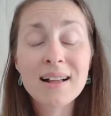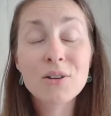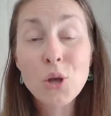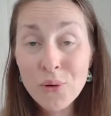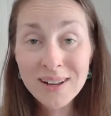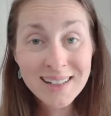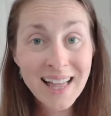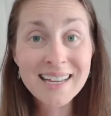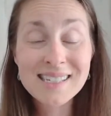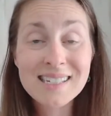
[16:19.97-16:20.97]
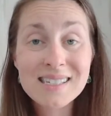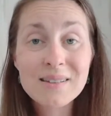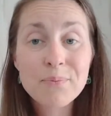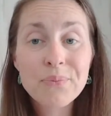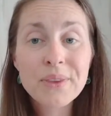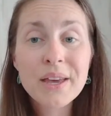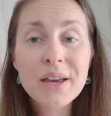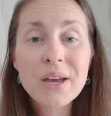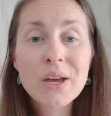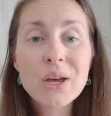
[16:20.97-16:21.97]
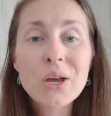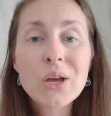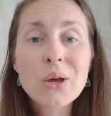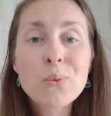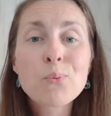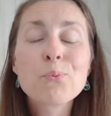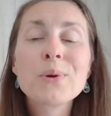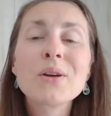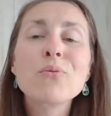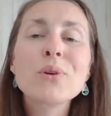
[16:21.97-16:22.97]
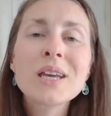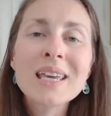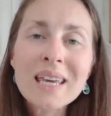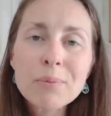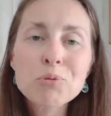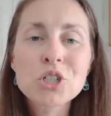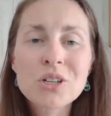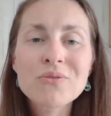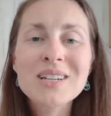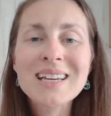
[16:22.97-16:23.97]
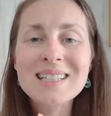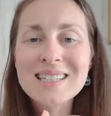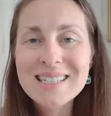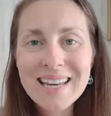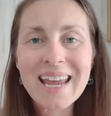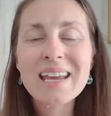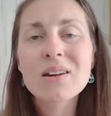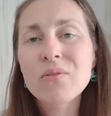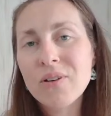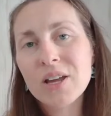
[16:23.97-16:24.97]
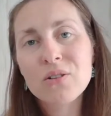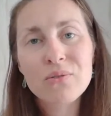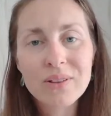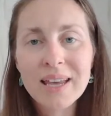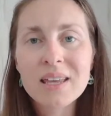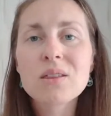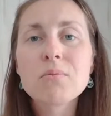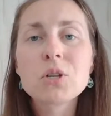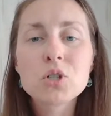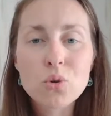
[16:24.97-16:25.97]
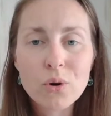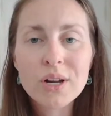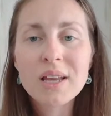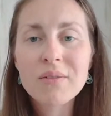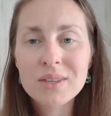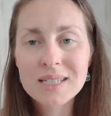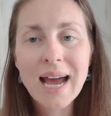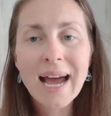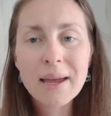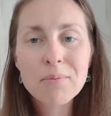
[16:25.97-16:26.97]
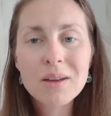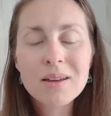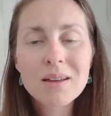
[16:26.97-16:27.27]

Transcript: yoga classes. But if we keep shifting and staying in fight or flight the majority of the time,